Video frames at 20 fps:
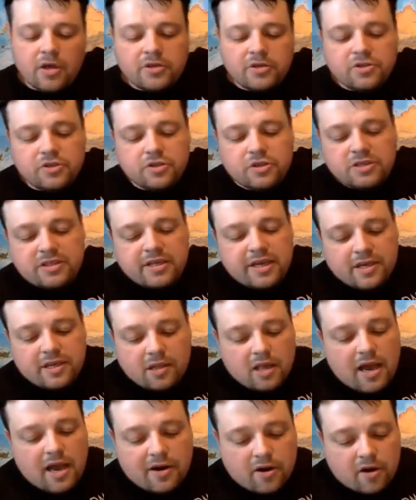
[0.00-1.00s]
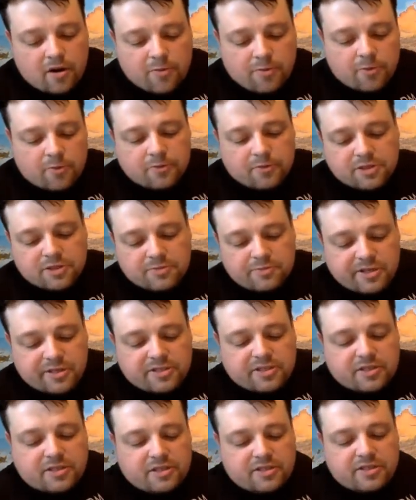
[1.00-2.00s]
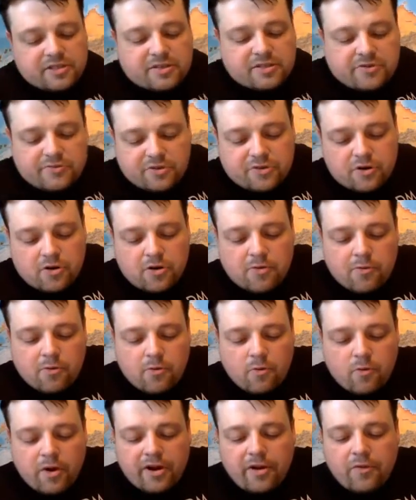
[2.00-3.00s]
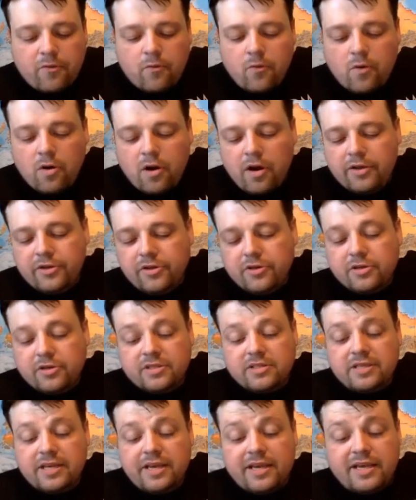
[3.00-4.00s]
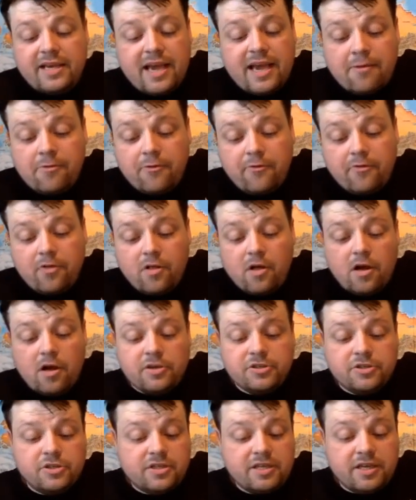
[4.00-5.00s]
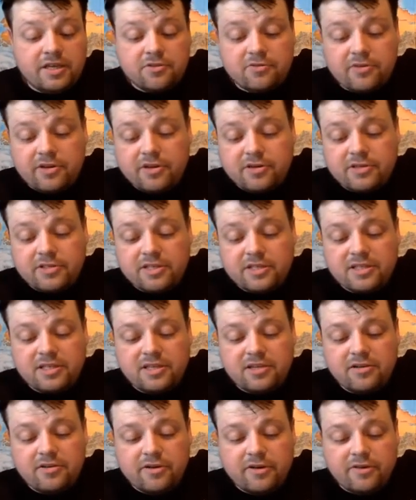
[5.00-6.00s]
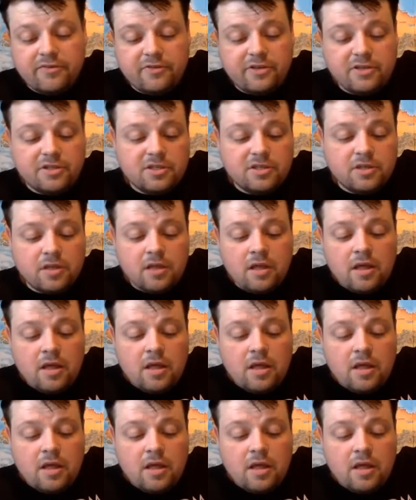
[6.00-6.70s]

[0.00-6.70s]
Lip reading: So you could take light armor, which basically just gives you an armor rating 1. You could take camouflage. You could take 360-degree vision.